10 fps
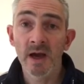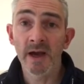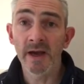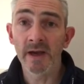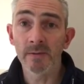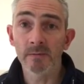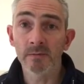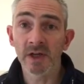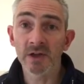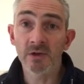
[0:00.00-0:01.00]

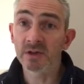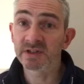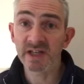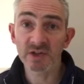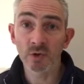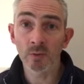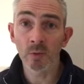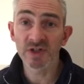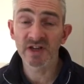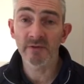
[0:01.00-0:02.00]
And you can set up
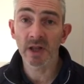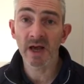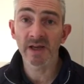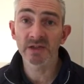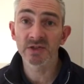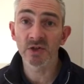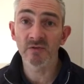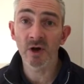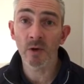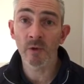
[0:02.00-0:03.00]
whichever lights
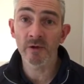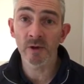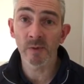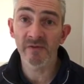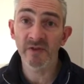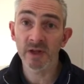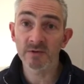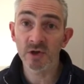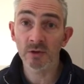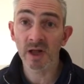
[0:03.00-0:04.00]
you've got, whether it be
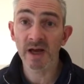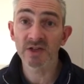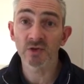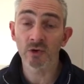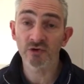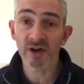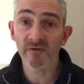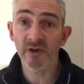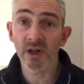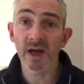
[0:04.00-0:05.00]
Philips Hue lights or
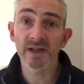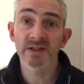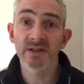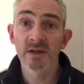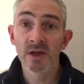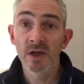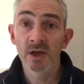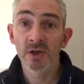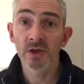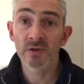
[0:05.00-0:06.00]
Tradfri lights,
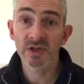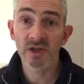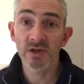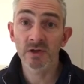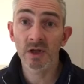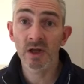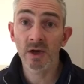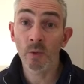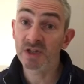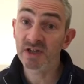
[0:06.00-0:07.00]
using
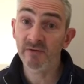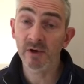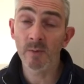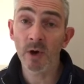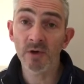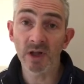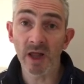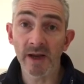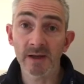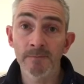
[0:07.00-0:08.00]
whichever remote you
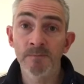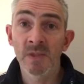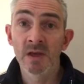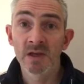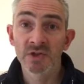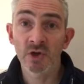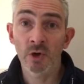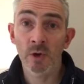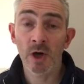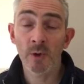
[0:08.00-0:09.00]
like.
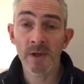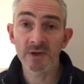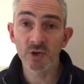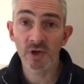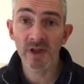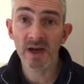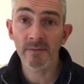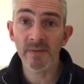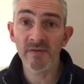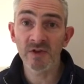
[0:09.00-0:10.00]
So I hope you enjoyed
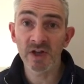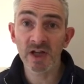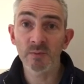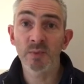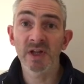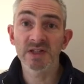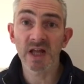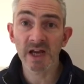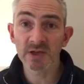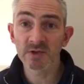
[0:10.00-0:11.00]
that. If you did, please
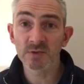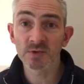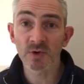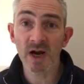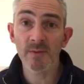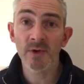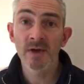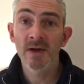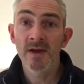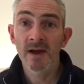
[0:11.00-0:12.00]
like and subscribe,
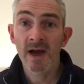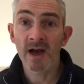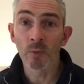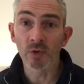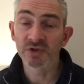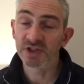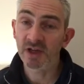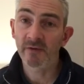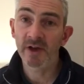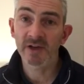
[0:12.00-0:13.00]
and we'll see
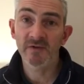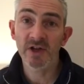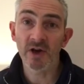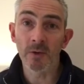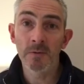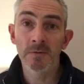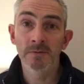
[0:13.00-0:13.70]
you on the next video.